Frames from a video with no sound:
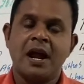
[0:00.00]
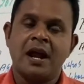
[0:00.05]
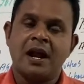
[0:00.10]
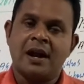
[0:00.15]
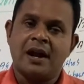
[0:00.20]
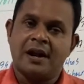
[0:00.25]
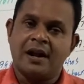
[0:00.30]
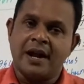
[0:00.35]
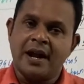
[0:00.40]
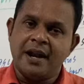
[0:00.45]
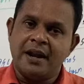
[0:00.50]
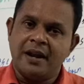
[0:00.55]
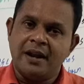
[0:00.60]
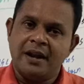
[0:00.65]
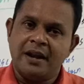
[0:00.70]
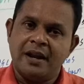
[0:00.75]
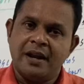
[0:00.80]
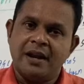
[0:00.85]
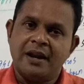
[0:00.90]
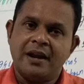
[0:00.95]

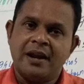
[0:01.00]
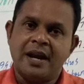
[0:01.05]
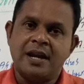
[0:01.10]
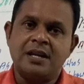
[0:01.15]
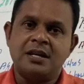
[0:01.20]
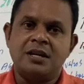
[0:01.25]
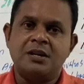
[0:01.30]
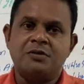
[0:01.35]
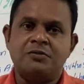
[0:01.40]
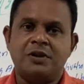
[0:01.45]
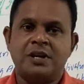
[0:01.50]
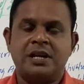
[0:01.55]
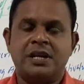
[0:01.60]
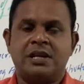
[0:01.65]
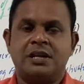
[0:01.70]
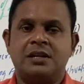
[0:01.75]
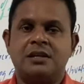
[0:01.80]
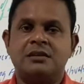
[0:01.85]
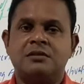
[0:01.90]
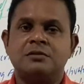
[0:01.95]
1910,
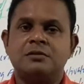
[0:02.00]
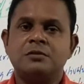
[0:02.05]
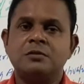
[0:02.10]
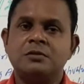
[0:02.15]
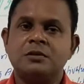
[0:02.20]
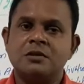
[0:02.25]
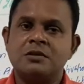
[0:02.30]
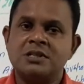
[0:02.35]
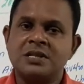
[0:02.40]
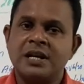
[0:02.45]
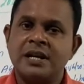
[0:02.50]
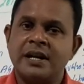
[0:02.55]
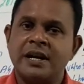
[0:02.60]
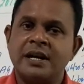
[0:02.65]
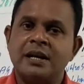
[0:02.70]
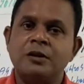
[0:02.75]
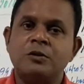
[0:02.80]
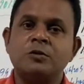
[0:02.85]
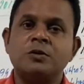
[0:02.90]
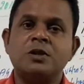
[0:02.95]
1920,
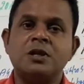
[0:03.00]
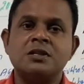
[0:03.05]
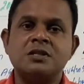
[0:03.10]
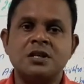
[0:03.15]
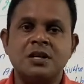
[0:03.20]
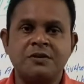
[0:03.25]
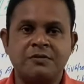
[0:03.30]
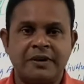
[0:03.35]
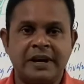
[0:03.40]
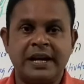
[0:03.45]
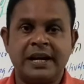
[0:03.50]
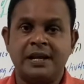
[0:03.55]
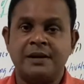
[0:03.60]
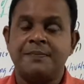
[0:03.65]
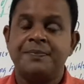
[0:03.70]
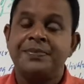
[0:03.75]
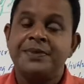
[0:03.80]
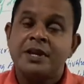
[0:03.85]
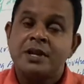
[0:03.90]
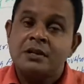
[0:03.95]
2010,
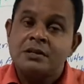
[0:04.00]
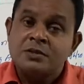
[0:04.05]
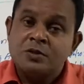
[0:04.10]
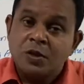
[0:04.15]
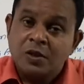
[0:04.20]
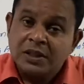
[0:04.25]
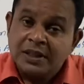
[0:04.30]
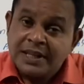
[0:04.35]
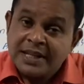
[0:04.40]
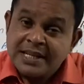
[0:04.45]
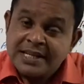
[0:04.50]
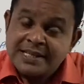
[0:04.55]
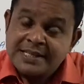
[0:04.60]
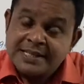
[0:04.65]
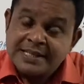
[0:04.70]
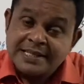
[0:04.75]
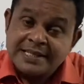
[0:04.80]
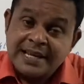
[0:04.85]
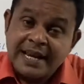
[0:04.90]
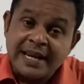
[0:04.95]
2020. So
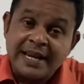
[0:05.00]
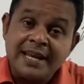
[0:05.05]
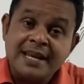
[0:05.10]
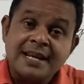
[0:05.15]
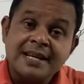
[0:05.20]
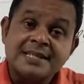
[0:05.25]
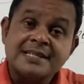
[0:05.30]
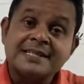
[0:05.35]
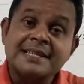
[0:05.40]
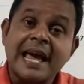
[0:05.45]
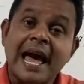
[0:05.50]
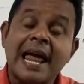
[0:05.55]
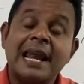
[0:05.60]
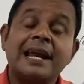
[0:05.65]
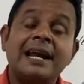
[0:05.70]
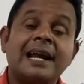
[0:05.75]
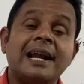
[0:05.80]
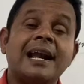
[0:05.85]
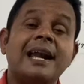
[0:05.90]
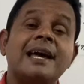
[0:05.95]
these 10 years
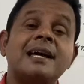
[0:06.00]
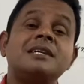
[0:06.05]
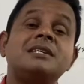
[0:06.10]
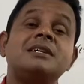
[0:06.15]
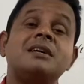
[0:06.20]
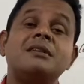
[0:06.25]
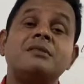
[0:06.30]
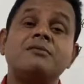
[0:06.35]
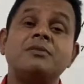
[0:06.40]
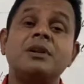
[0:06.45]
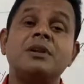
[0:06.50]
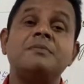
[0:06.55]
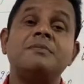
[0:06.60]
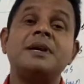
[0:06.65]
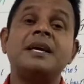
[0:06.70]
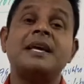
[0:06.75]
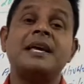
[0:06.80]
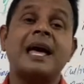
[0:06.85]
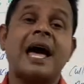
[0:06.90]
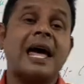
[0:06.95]
calculation will
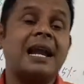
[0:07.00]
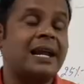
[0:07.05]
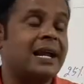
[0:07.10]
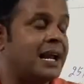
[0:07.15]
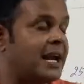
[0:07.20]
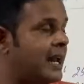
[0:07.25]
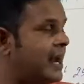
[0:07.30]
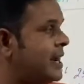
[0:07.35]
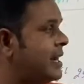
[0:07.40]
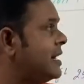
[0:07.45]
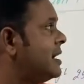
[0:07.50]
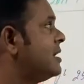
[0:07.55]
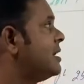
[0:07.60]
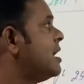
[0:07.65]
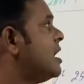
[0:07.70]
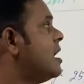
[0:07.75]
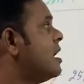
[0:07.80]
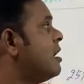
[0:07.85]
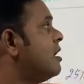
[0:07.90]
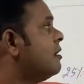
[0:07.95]
be
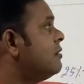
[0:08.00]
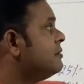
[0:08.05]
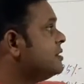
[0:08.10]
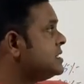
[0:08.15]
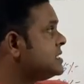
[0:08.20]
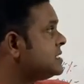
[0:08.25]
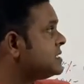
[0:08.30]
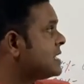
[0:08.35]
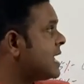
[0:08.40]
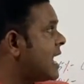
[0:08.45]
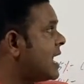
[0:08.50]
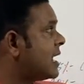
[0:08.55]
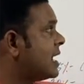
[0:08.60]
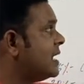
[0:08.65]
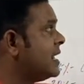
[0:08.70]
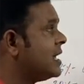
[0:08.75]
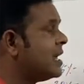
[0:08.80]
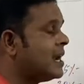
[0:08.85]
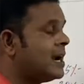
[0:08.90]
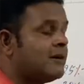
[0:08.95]
calculated which is
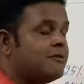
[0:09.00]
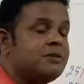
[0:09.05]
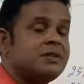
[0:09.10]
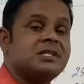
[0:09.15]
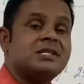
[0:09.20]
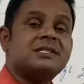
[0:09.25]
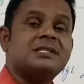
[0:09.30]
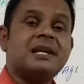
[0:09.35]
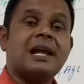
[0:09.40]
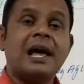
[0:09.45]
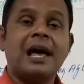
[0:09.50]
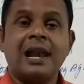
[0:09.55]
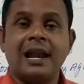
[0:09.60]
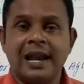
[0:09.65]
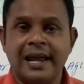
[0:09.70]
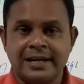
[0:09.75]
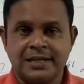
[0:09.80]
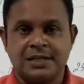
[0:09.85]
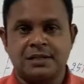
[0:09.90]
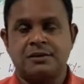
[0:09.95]
earlier and which is
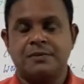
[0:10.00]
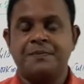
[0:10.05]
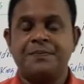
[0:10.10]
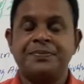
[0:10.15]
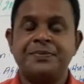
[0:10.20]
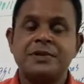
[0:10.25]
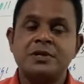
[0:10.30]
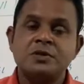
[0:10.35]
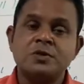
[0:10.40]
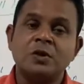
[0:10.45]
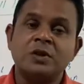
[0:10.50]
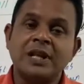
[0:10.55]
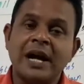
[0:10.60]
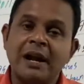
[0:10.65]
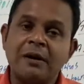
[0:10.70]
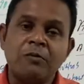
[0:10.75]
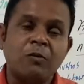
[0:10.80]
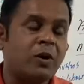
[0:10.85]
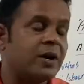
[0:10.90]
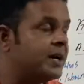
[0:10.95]
later. So
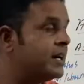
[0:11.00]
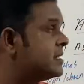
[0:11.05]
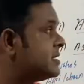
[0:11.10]
that what it